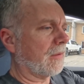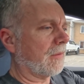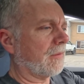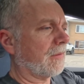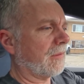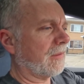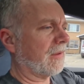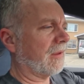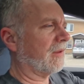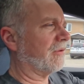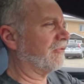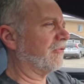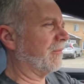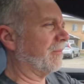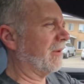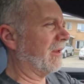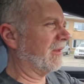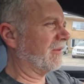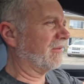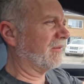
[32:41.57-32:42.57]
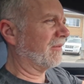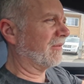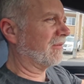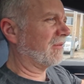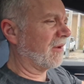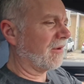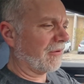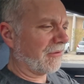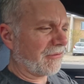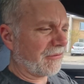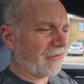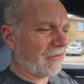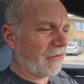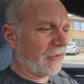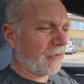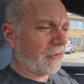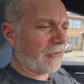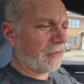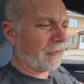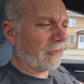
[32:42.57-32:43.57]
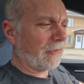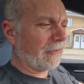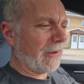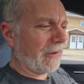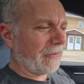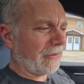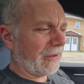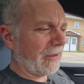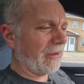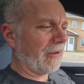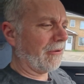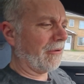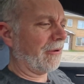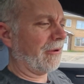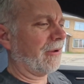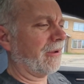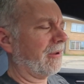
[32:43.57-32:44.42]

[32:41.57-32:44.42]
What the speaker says: The GPS is kind of slow at rerouting here.